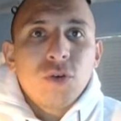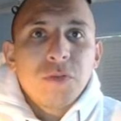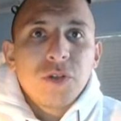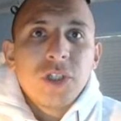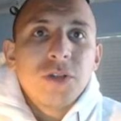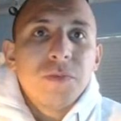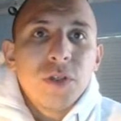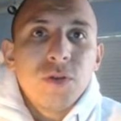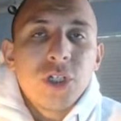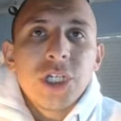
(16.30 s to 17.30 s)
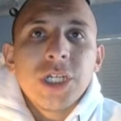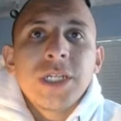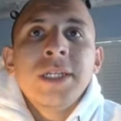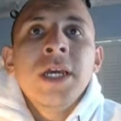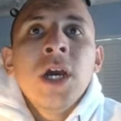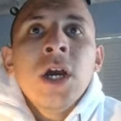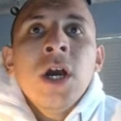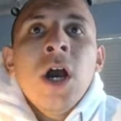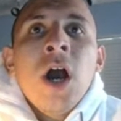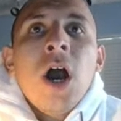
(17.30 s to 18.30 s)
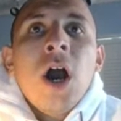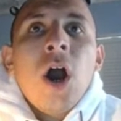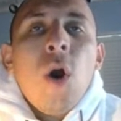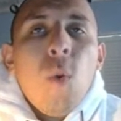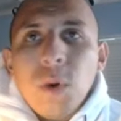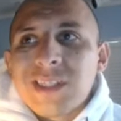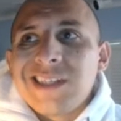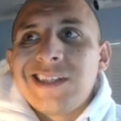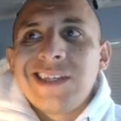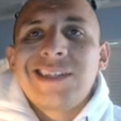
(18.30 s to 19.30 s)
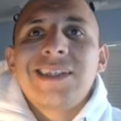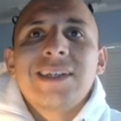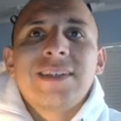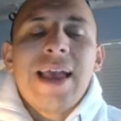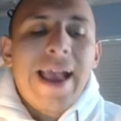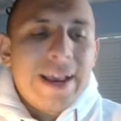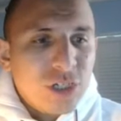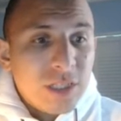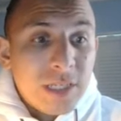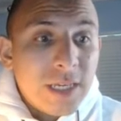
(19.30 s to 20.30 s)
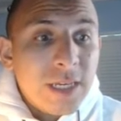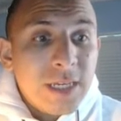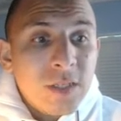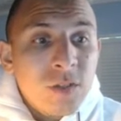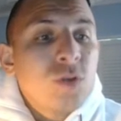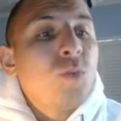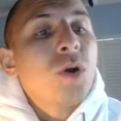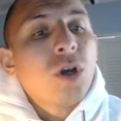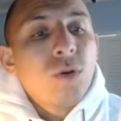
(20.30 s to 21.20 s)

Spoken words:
normal distribution, what statistics actually is, what